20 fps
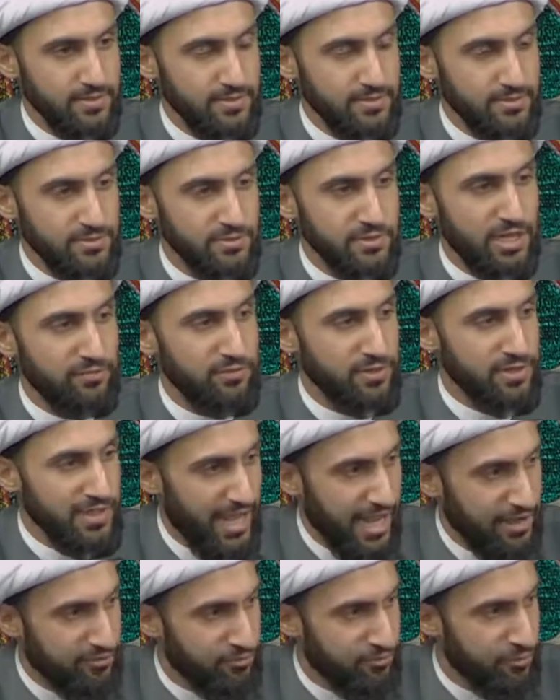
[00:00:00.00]
to give your
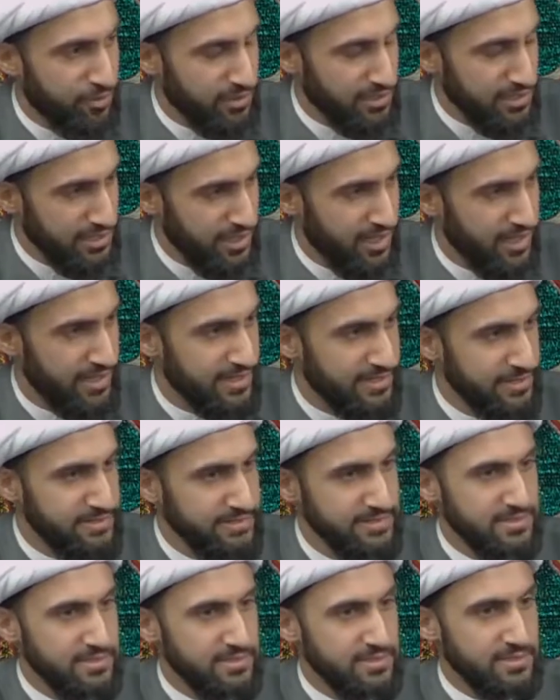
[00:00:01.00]
life for
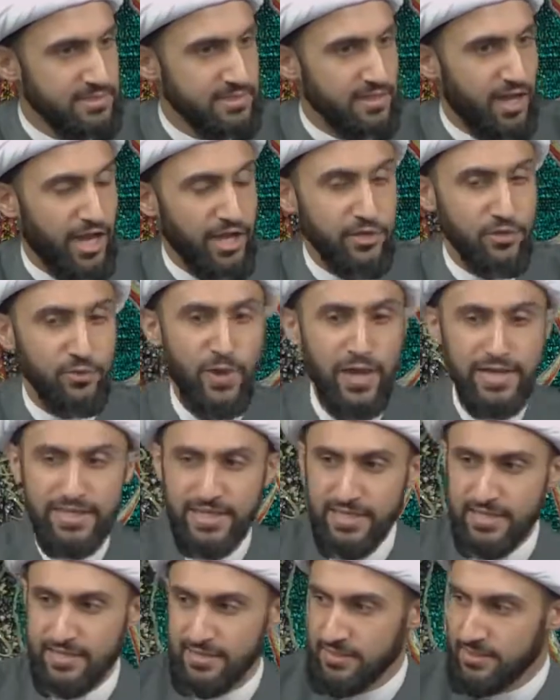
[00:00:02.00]
Allah? Are you
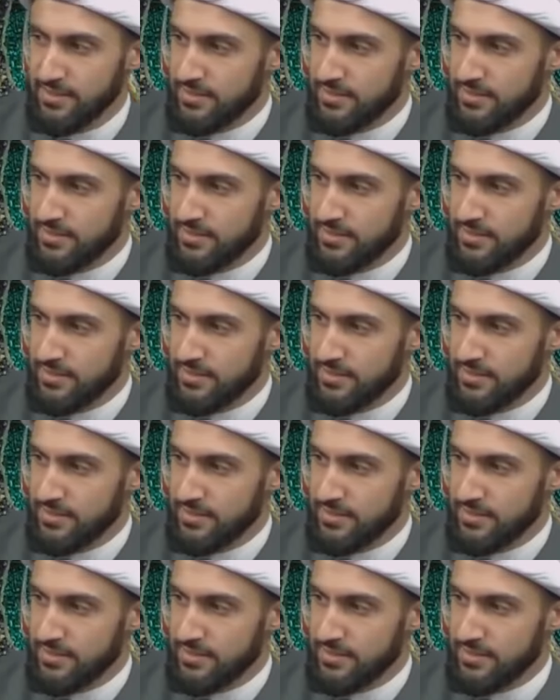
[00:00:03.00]
ready